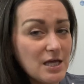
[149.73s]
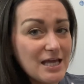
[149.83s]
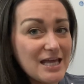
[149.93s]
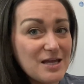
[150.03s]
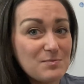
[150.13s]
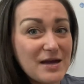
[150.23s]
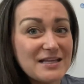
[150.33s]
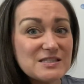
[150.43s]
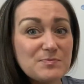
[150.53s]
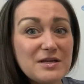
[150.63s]
It
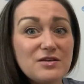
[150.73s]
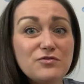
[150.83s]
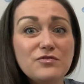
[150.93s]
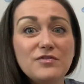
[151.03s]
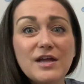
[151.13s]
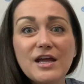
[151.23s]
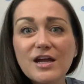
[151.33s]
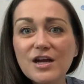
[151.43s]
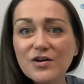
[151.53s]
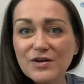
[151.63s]
might spin
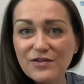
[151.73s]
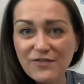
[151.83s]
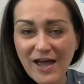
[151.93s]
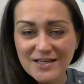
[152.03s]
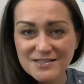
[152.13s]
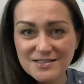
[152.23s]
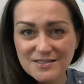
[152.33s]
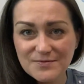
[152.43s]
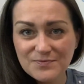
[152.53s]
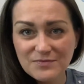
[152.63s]
very fast.
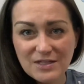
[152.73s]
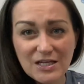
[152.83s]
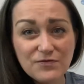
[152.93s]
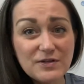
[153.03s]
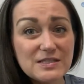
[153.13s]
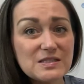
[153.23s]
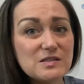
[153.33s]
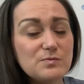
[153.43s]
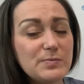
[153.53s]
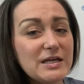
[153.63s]
If it's
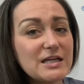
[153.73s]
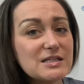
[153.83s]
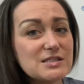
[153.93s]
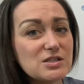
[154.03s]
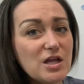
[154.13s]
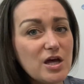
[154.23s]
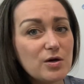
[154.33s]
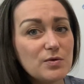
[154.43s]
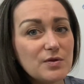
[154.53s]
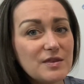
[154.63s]
spinning
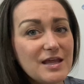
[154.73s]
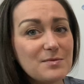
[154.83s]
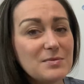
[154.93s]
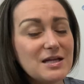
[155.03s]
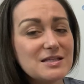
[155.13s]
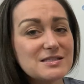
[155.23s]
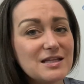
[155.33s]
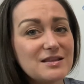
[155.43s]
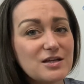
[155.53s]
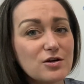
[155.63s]
slow, that means
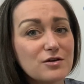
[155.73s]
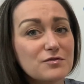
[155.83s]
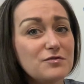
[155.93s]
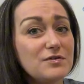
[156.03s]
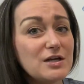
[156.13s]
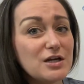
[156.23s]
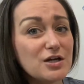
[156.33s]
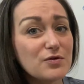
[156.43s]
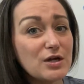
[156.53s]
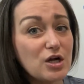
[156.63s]
that there are
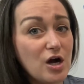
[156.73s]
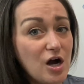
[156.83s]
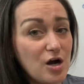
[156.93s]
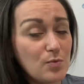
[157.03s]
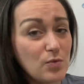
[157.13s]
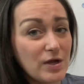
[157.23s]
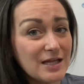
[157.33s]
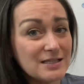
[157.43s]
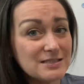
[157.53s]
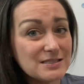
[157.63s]
very calm
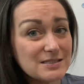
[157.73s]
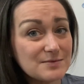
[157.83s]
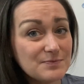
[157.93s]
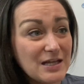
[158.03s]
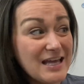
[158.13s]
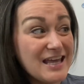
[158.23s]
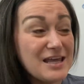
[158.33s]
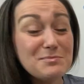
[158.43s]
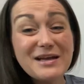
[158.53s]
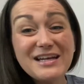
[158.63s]
winds.
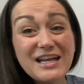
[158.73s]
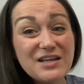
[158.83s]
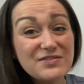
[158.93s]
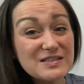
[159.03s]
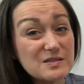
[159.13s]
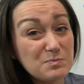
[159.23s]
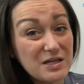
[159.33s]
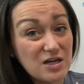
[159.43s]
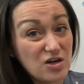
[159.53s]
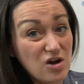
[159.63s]
It might not even spin
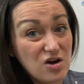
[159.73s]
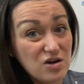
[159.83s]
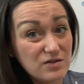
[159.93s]
at all.